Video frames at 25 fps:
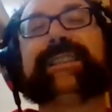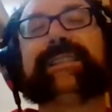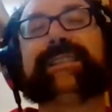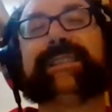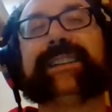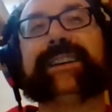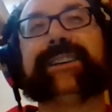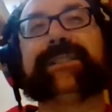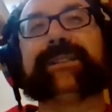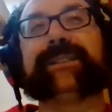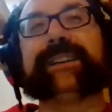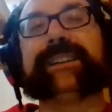and
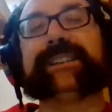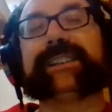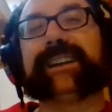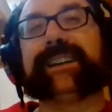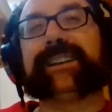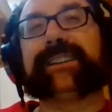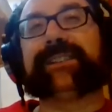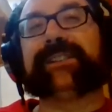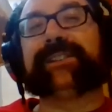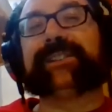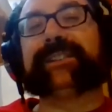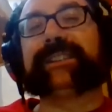like when he's
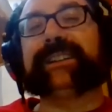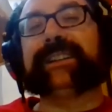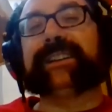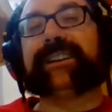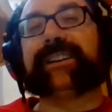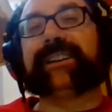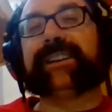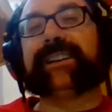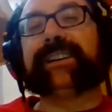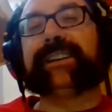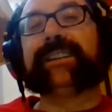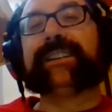like
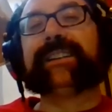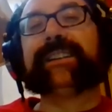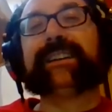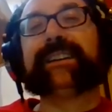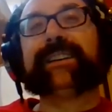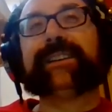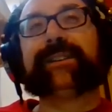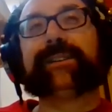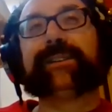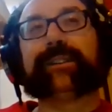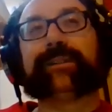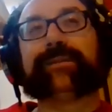39
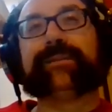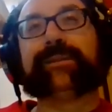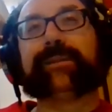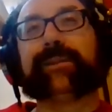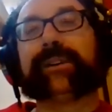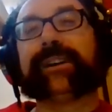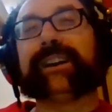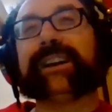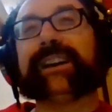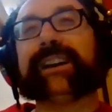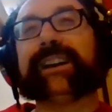or 40.